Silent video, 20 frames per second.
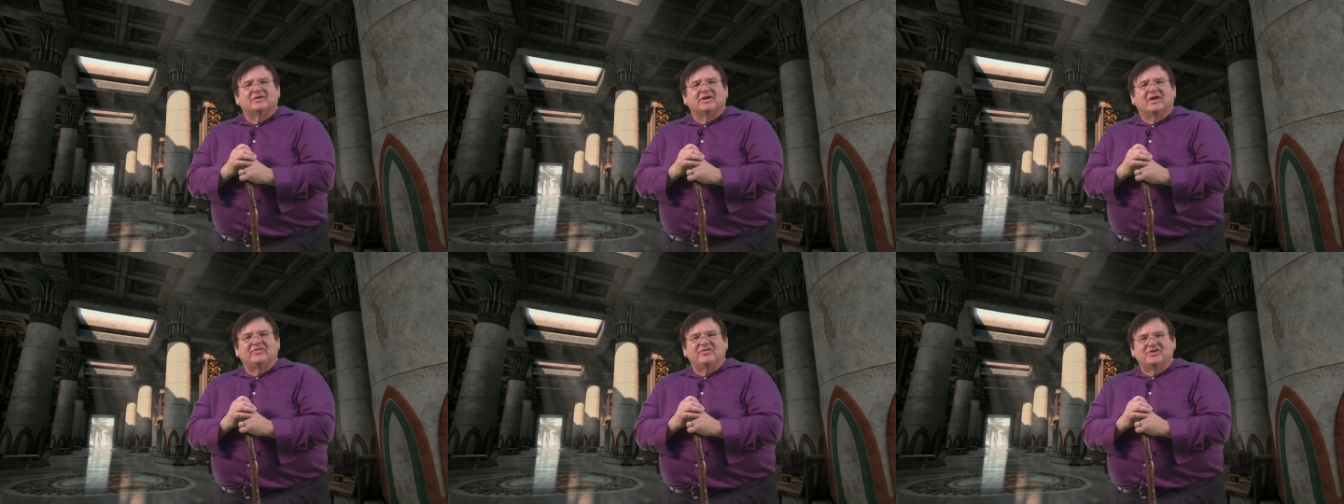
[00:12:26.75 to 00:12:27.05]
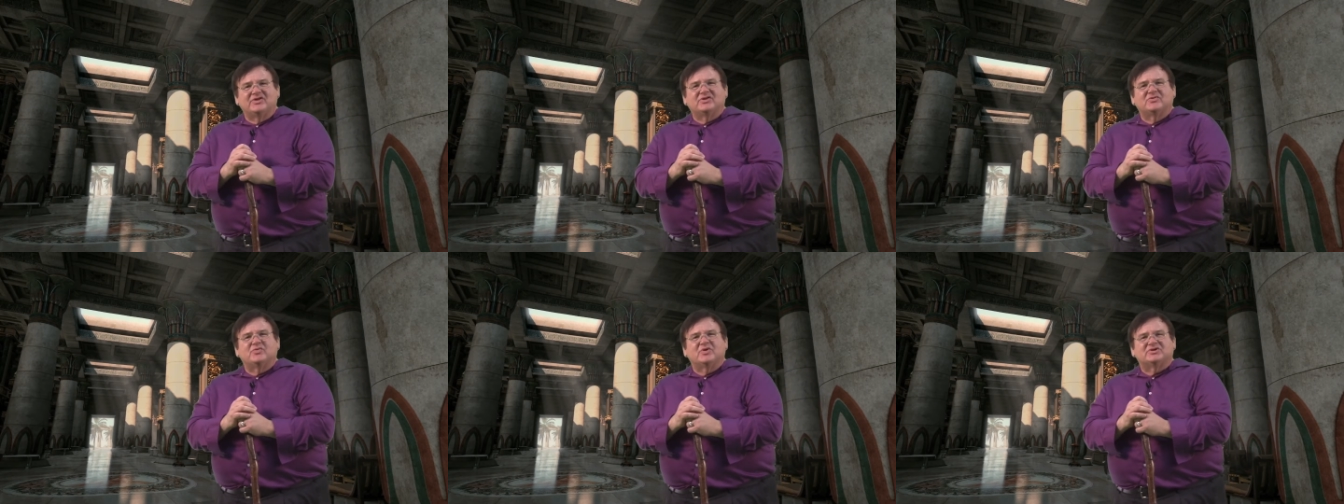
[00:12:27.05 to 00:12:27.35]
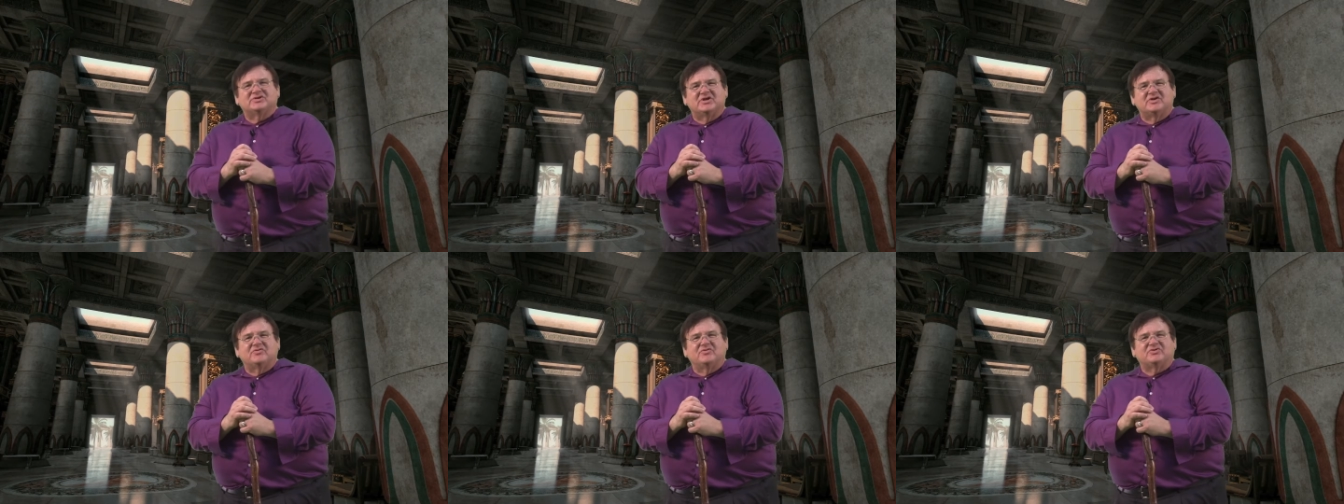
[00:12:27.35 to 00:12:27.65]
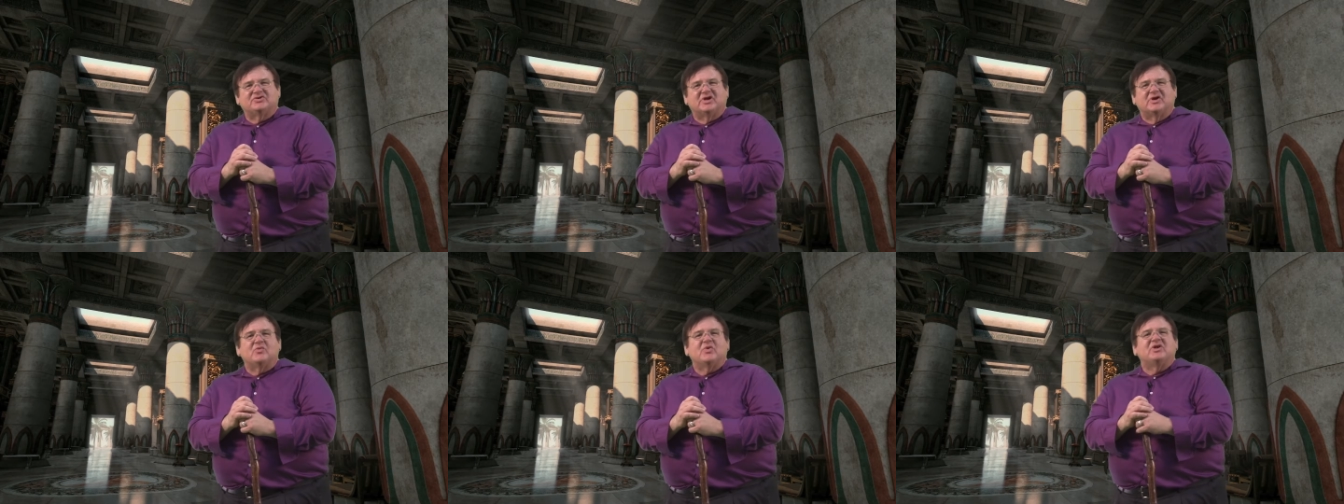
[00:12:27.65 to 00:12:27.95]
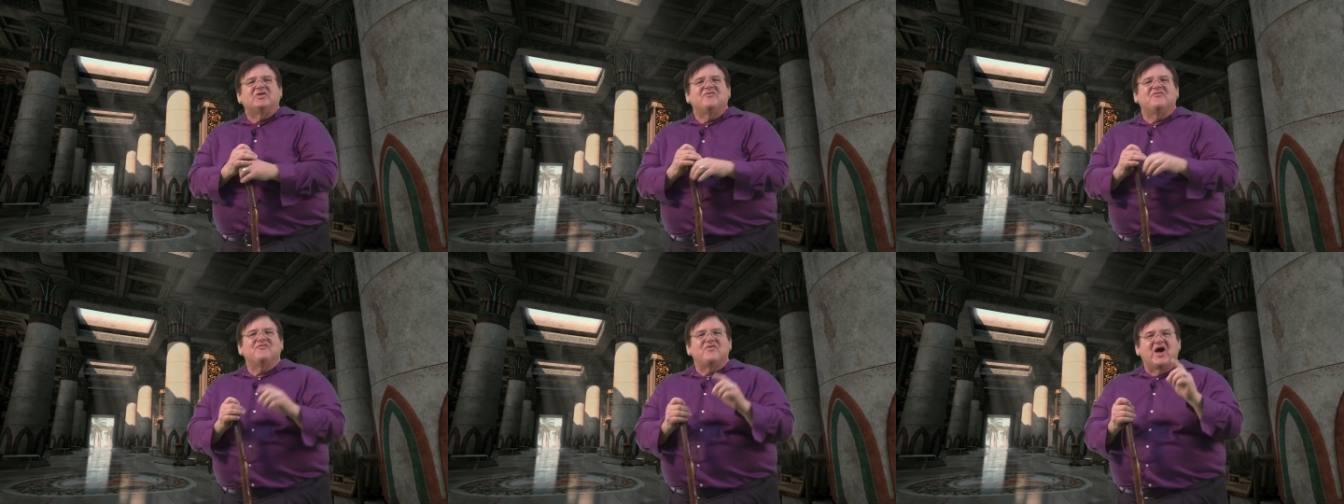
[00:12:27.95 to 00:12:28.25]
and this is what's interesting.
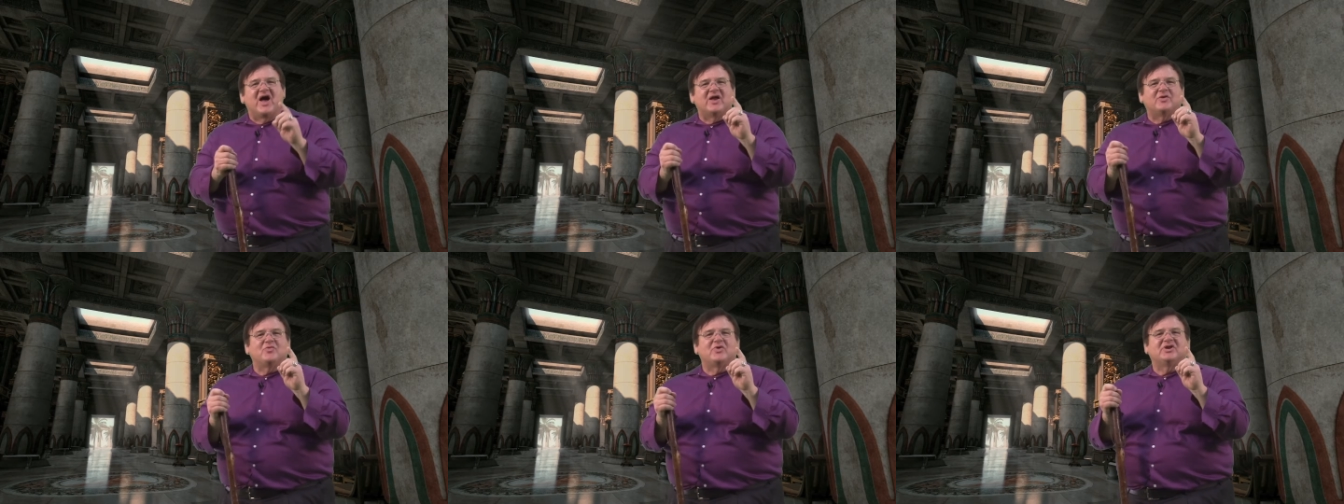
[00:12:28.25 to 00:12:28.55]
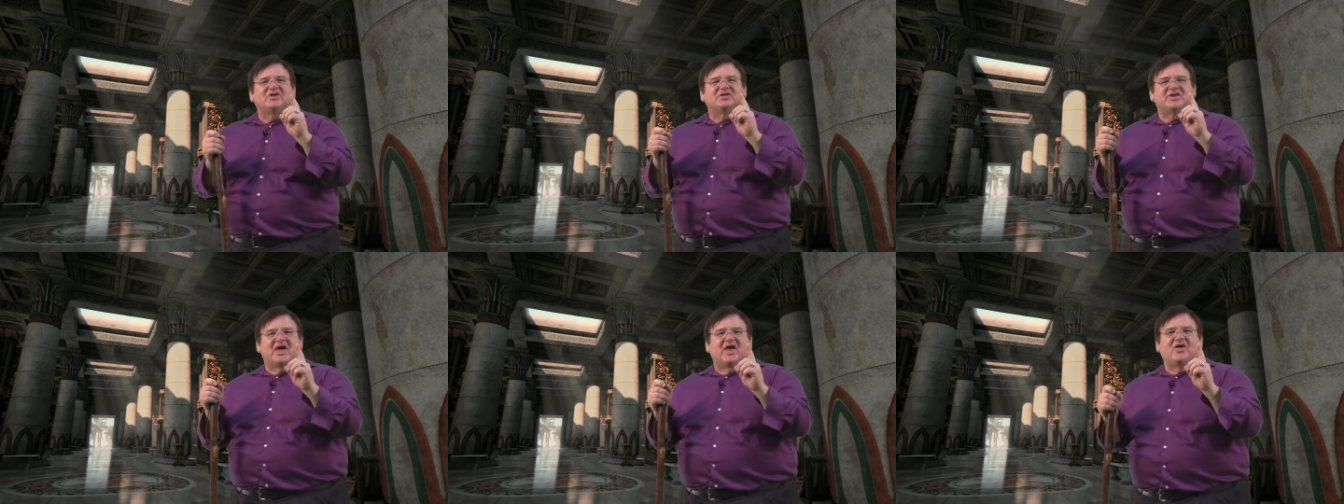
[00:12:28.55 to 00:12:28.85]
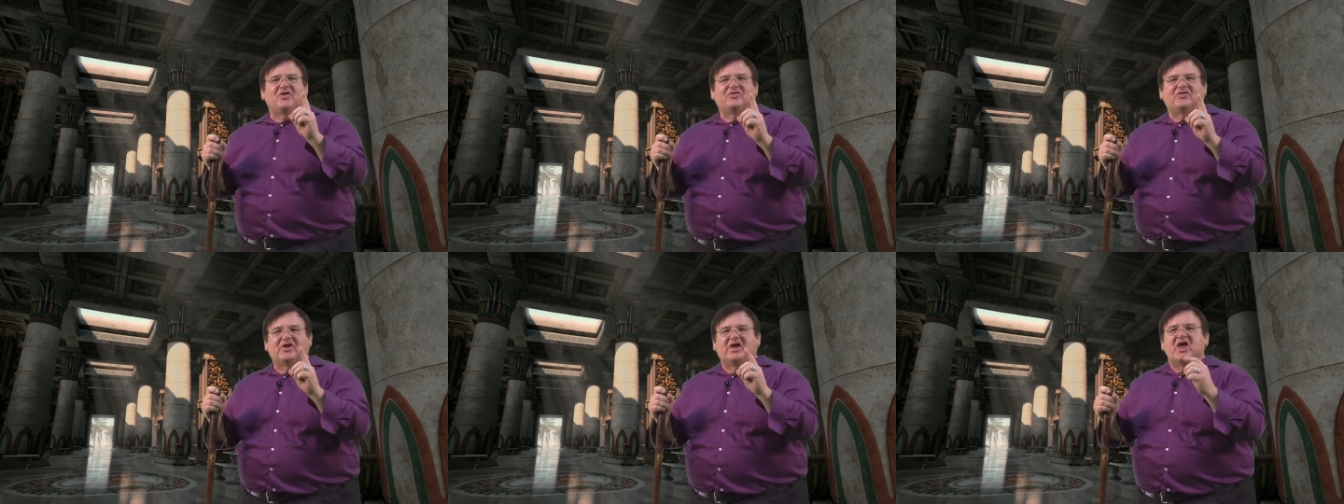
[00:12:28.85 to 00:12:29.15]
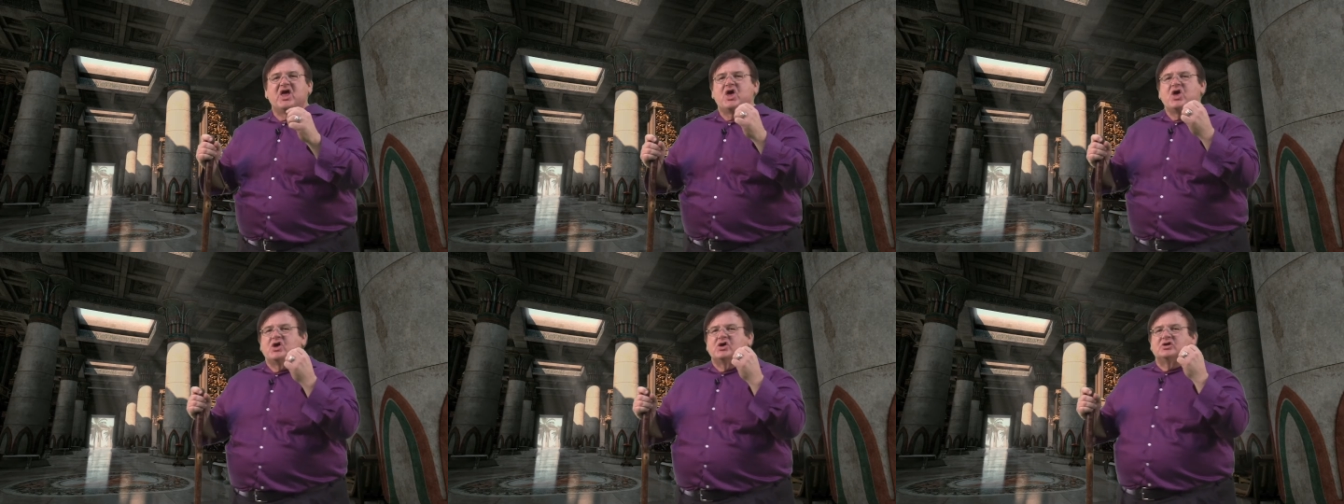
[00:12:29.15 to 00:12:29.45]
We define what is healthy